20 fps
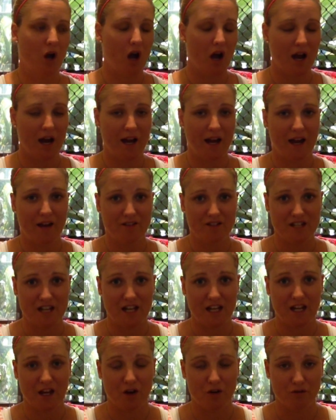I have a
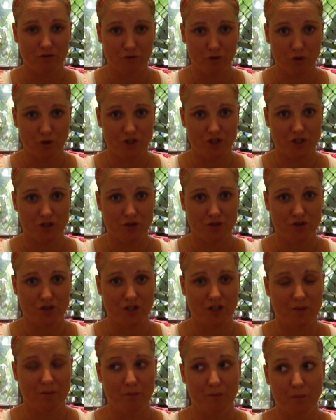daycare of 4
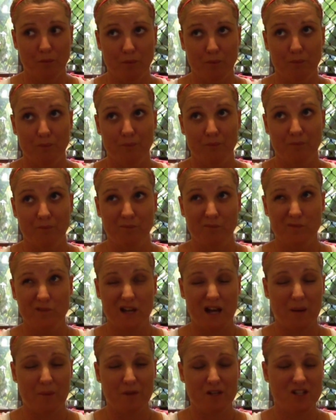children, and
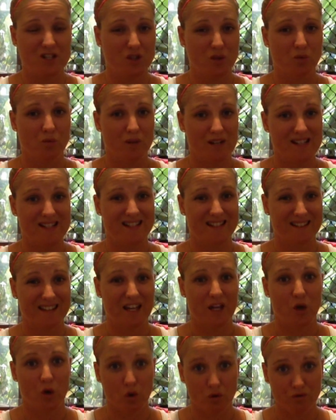up until
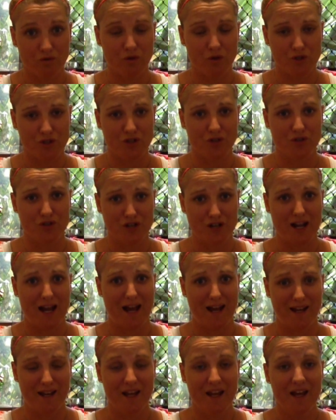recently, all 4 children
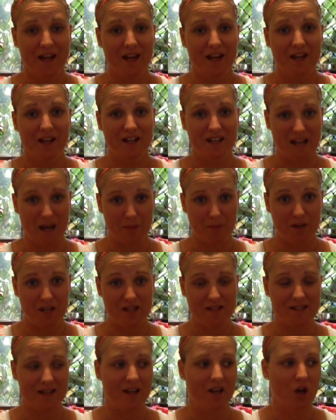had
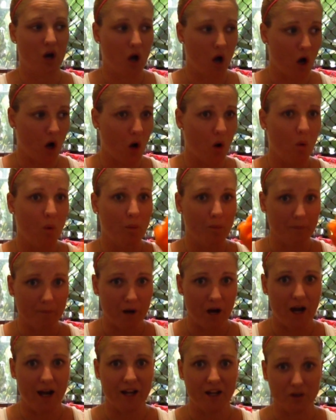nappies, and oh
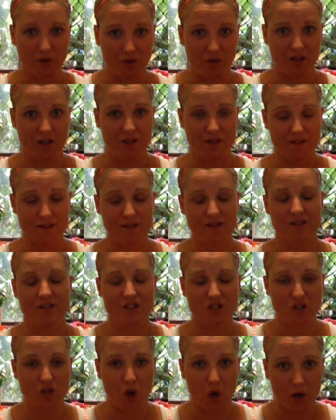my goodness, there's
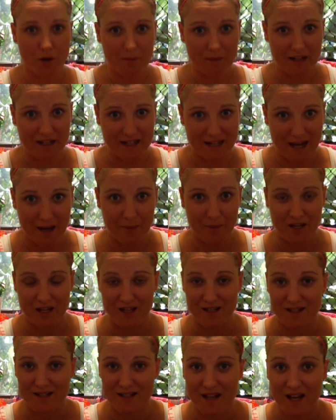so many
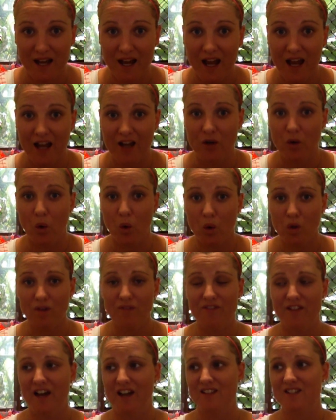nappies, and all
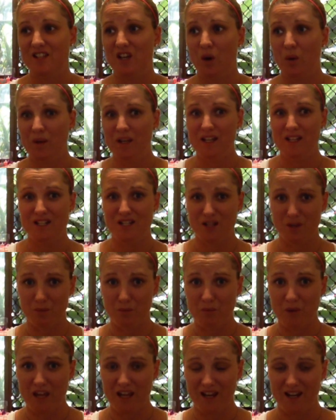of that's going into the
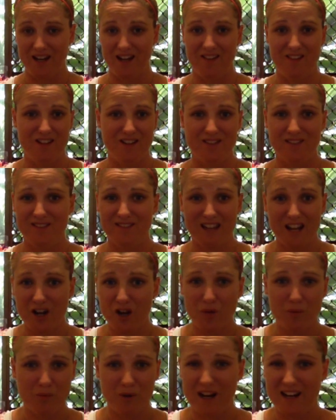bin, and then they
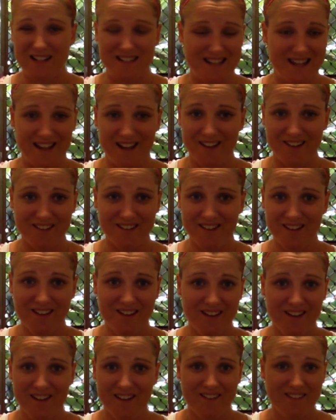don't break down.
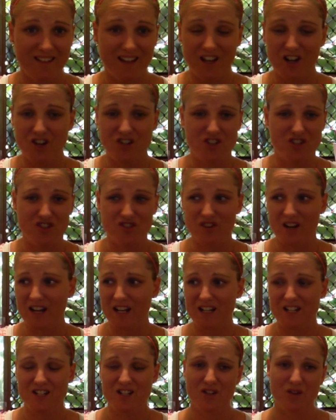They go
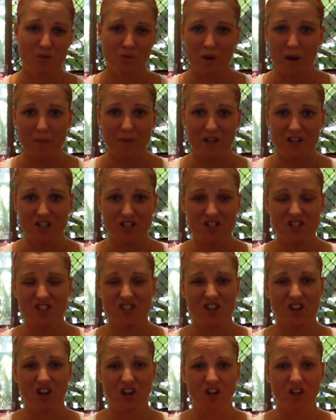straight into the rubbish.
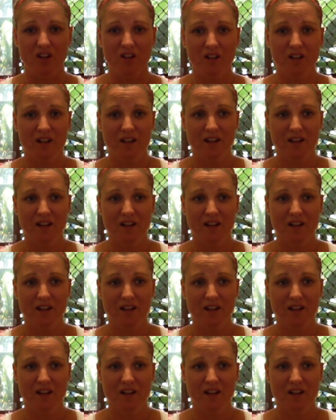So